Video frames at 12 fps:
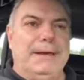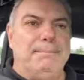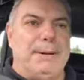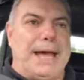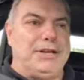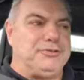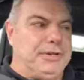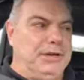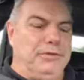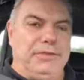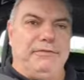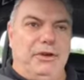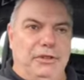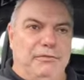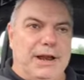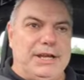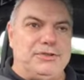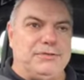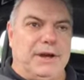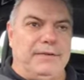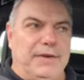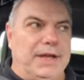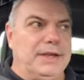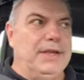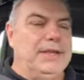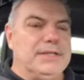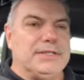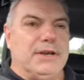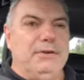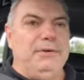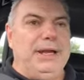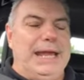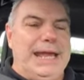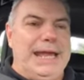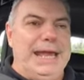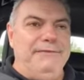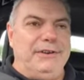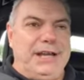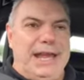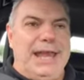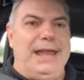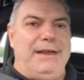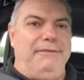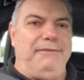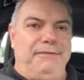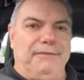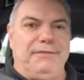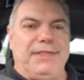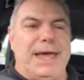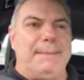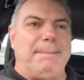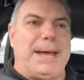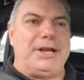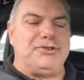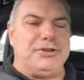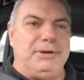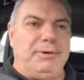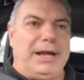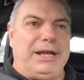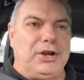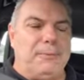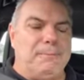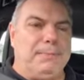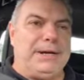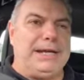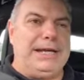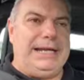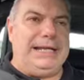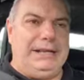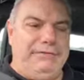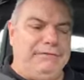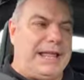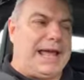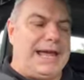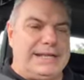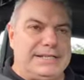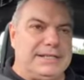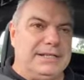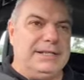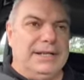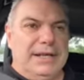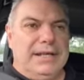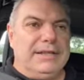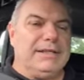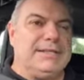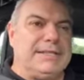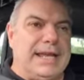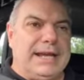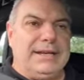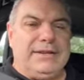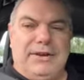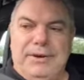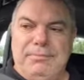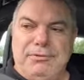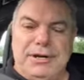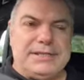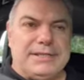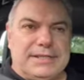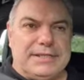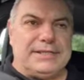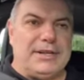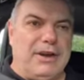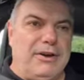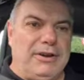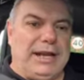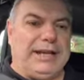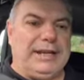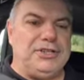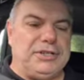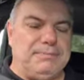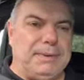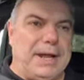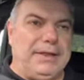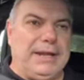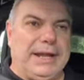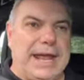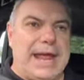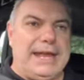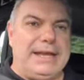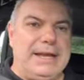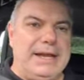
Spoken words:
battery on the Range Rover. So even if that battery went completely flat, the second I press the start ignition button again,